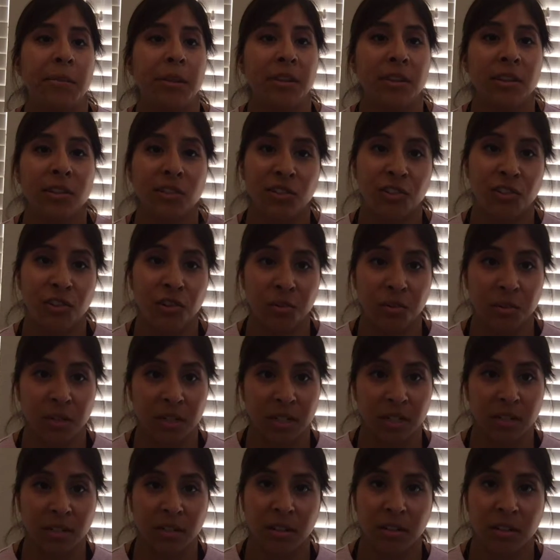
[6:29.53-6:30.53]
the
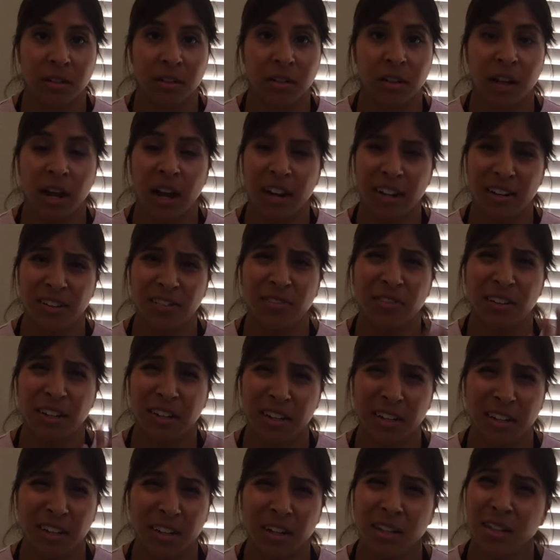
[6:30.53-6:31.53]
student kind of
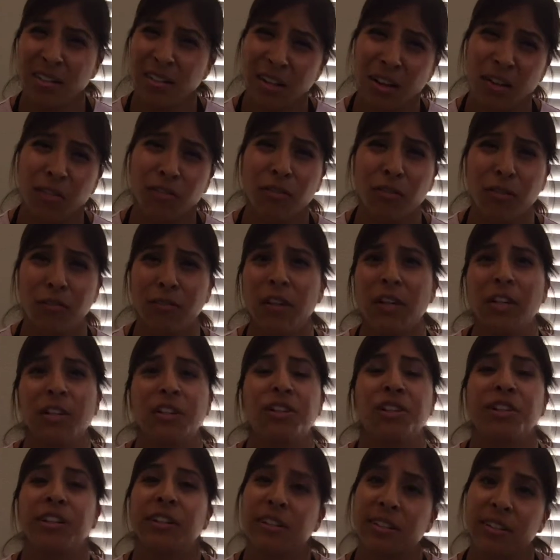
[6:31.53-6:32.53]
like a
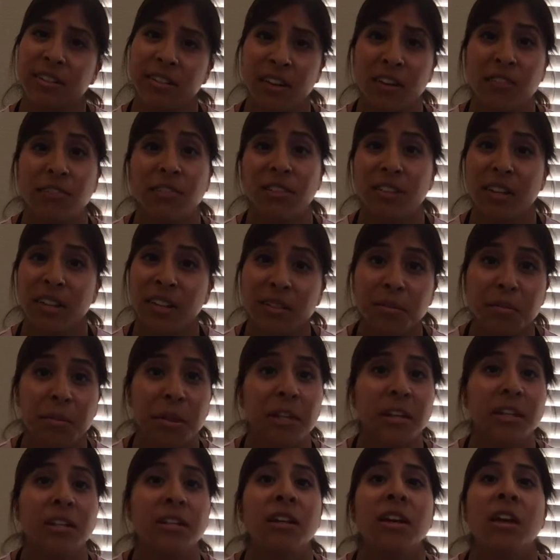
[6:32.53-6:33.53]
self-reflection, a
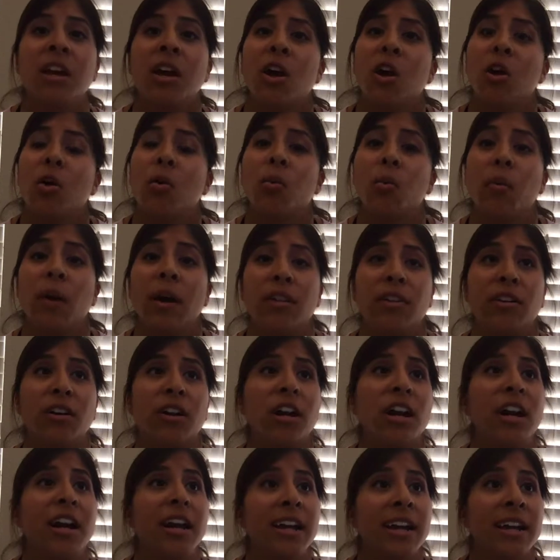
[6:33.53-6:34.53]
self-assessment,
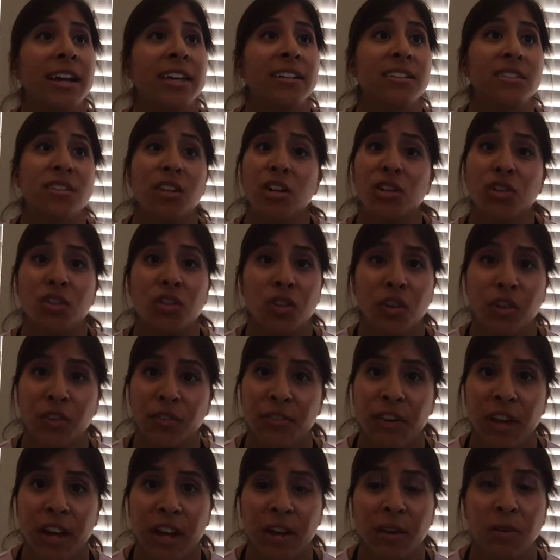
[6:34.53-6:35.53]
whether it's a
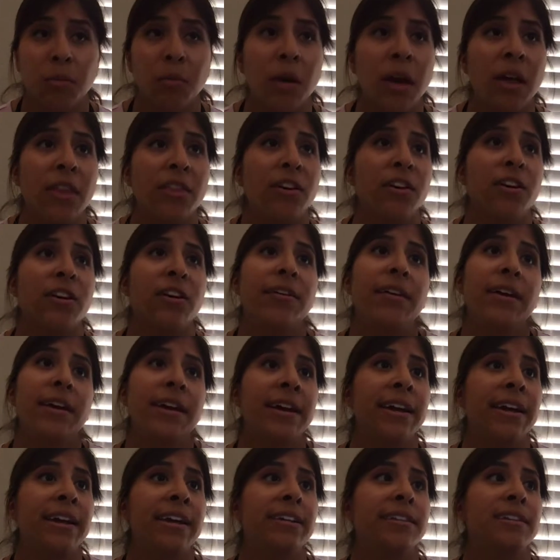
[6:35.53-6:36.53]
survey, whether
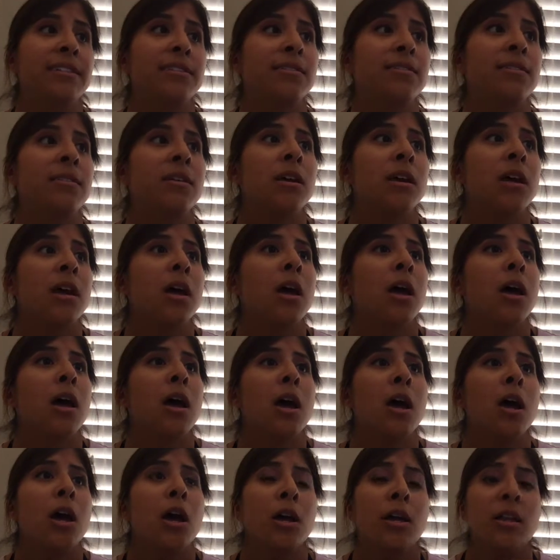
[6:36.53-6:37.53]
it's
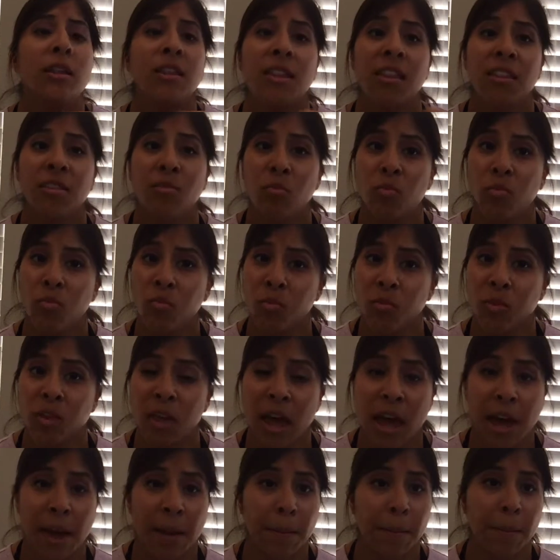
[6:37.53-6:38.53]

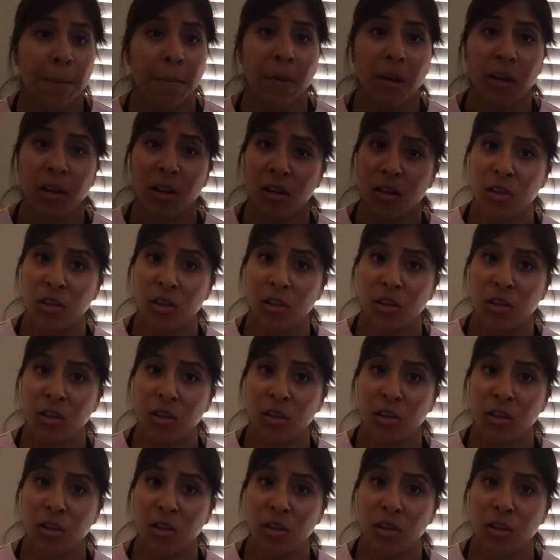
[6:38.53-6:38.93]
them